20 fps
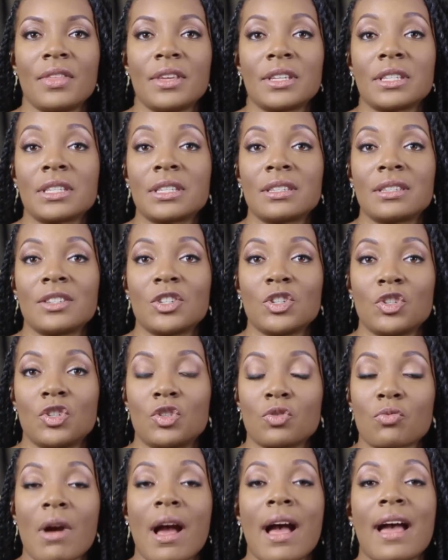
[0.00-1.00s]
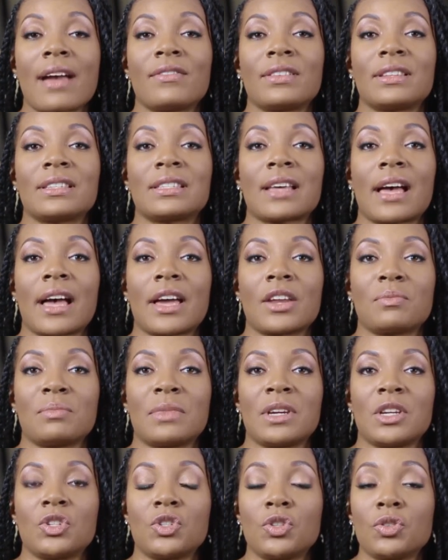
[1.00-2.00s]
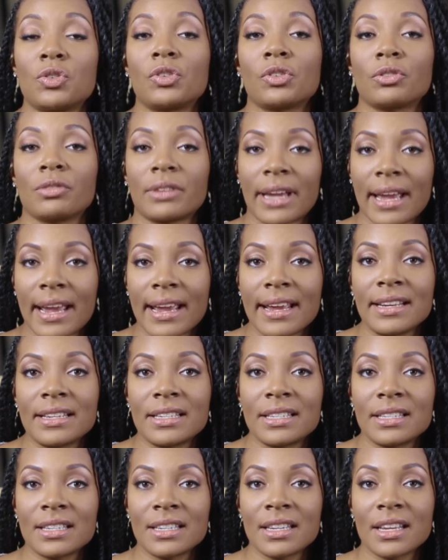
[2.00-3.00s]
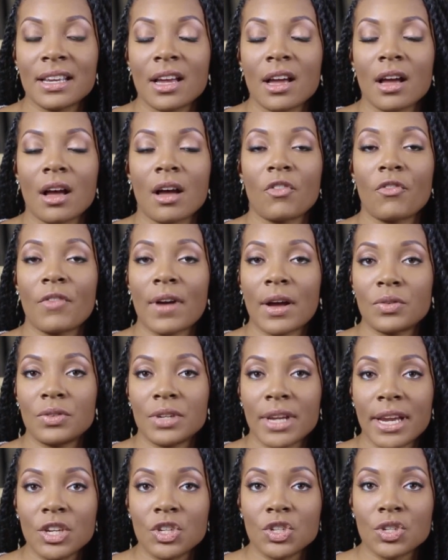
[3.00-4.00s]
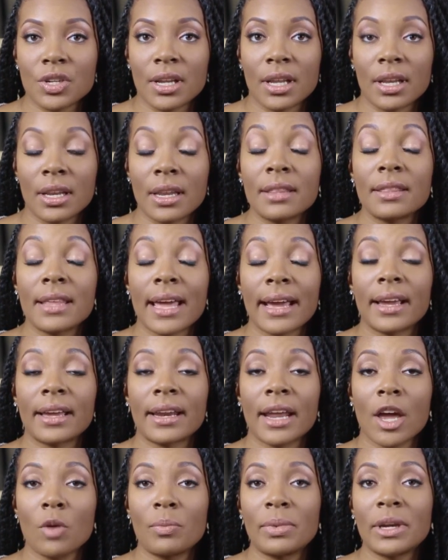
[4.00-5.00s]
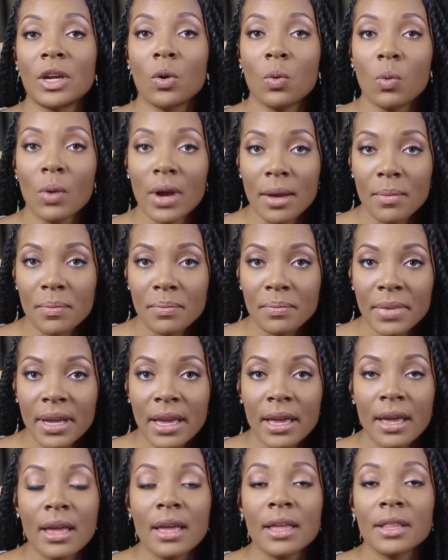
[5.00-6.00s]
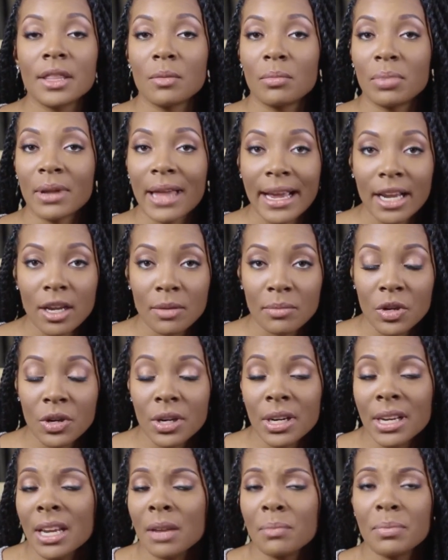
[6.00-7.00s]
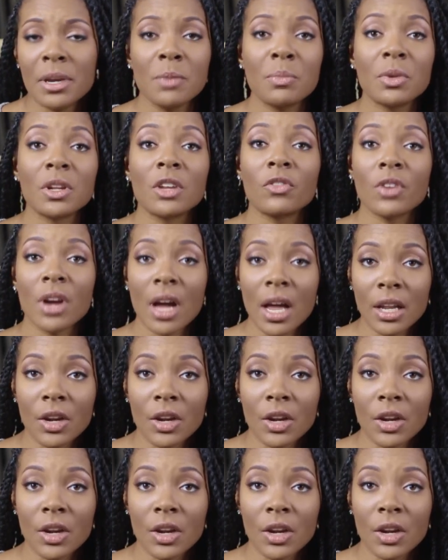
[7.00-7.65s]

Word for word: this drive inside me to create a foundation that could help equip the black community and people of